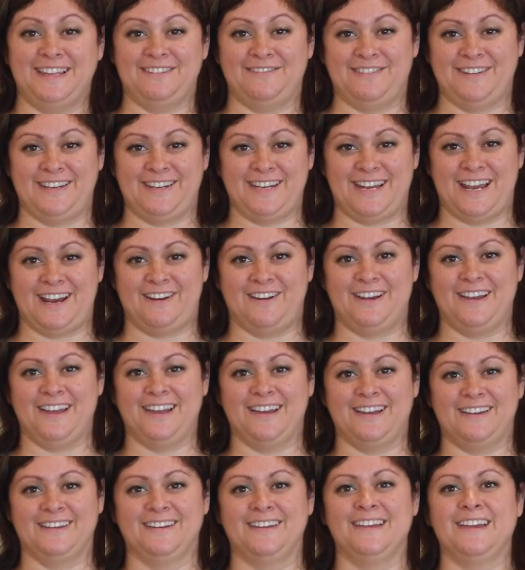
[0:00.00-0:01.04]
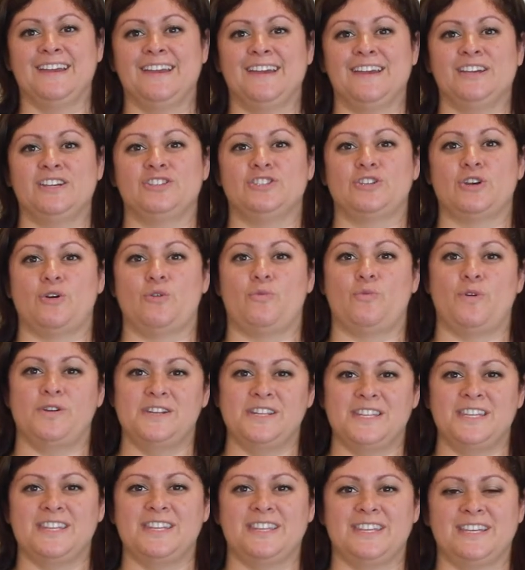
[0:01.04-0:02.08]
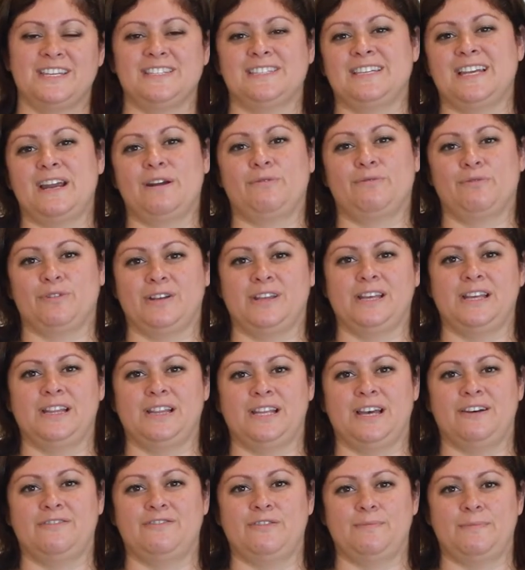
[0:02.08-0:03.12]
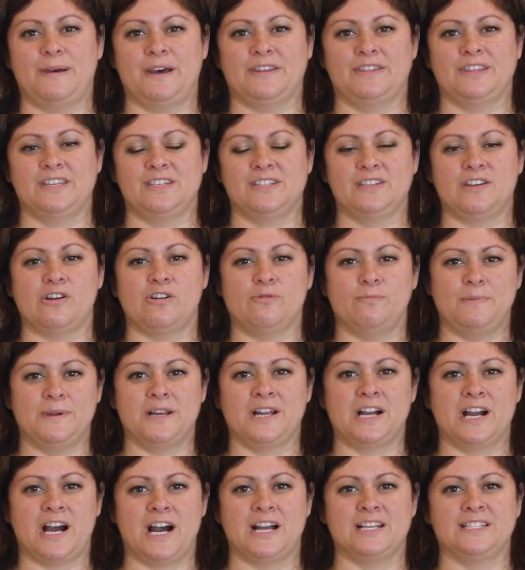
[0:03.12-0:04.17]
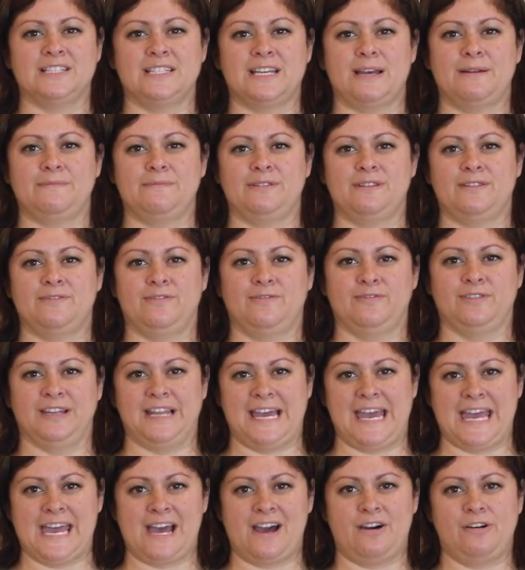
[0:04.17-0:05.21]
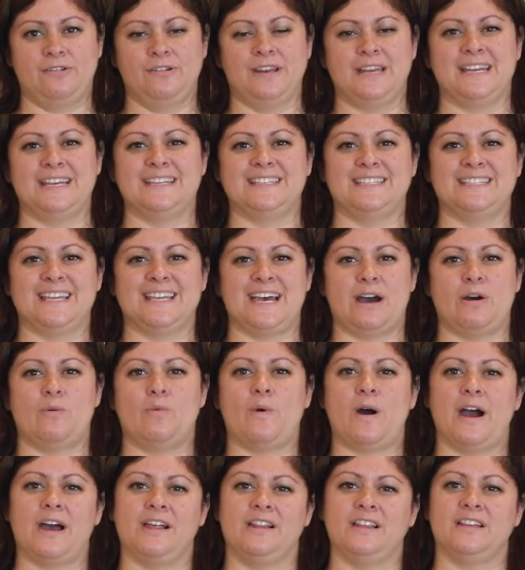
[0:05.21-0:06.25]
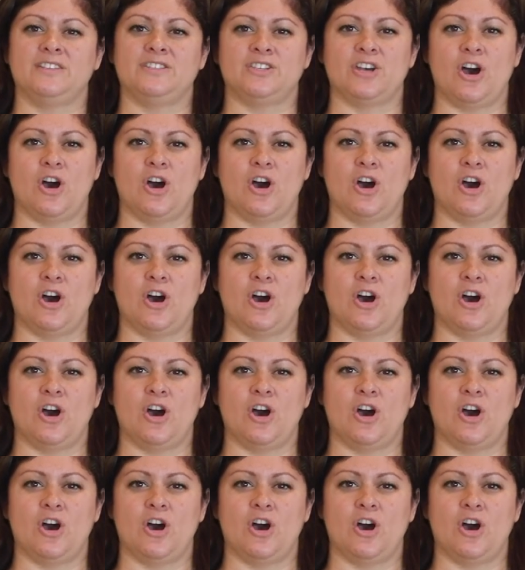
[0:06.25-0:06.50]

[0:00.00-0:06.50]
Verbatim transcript: living area. So one of the things that I really love about this open concept layout is that while it's